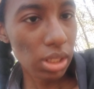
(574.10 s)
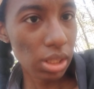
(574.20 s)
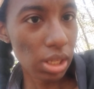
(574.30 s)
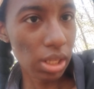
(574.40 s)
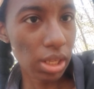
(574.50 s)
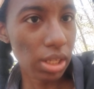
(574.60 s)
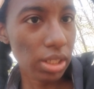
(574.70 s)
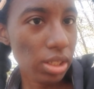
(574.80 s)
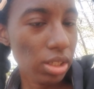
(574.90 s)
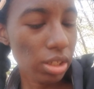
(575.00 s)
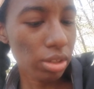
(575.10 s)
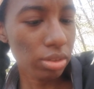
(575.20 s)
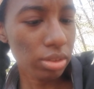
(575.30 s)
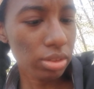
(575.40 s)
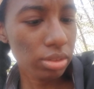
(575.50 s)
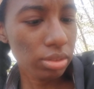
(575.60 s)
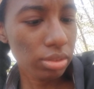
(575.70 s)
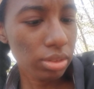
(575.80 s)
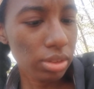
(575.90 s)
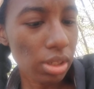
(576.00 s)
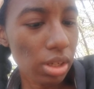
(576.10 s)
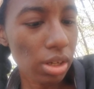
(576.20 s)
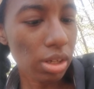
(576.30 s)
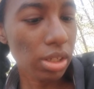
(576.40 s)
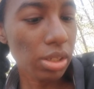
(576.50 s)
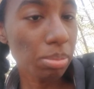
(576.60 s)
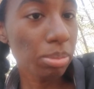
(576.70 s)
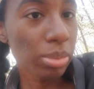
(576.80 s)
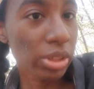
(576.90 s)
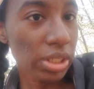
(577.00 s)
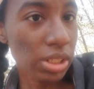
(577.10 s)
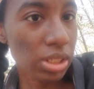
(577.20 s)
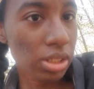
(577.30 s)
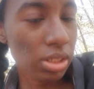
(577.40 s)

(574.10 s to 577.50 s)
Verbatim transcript: La La Quiera or Cabria